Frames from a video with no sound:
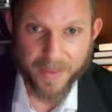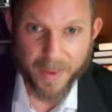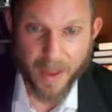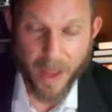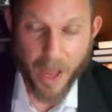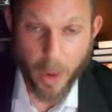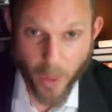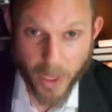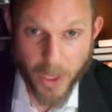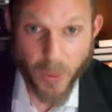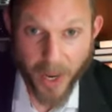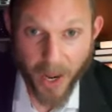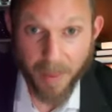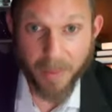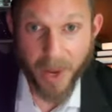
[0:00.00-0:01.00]
And once we
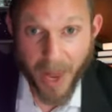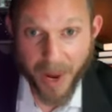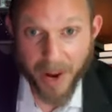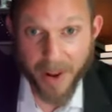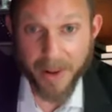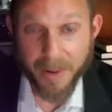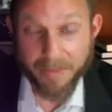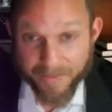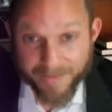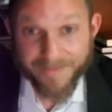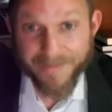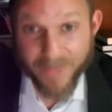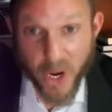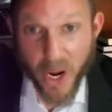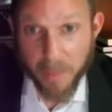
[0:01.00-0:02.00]
climb the ladder,
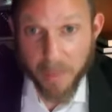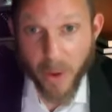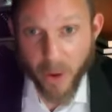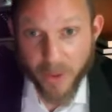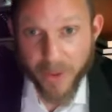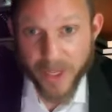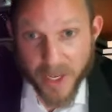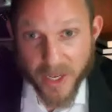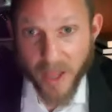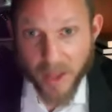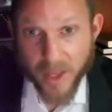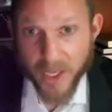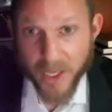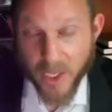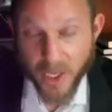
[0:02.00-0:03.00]
the number on the scale
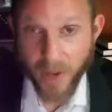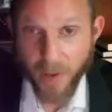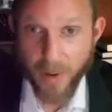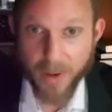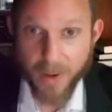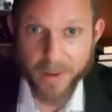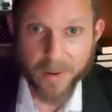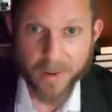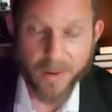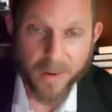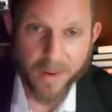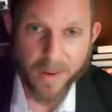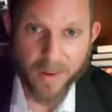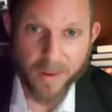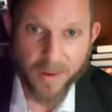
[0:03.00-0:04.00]
gets lower.
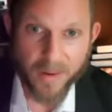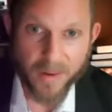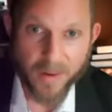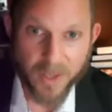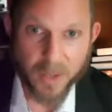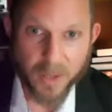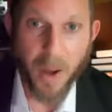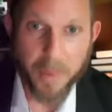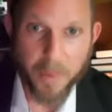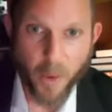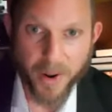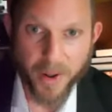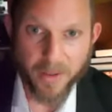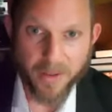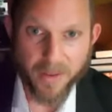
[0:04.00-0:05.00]
It's a
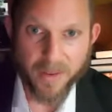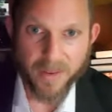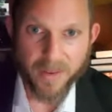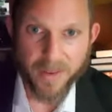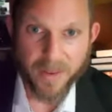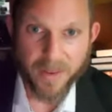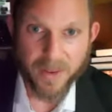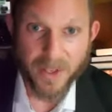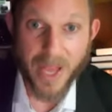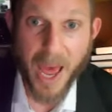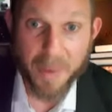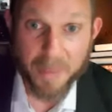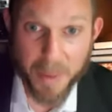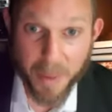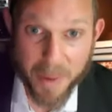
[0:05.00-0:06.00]
byproduct. It's a
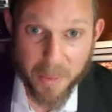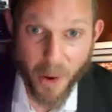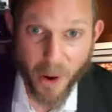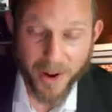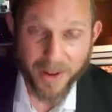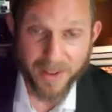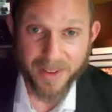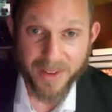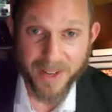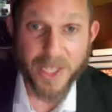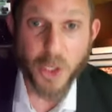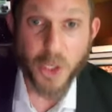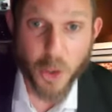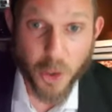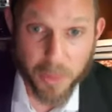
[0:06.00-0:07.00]
happy byproduct. It's a
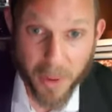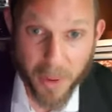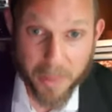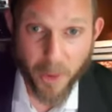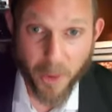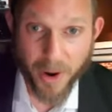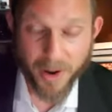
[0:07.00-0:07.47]
good byproduct.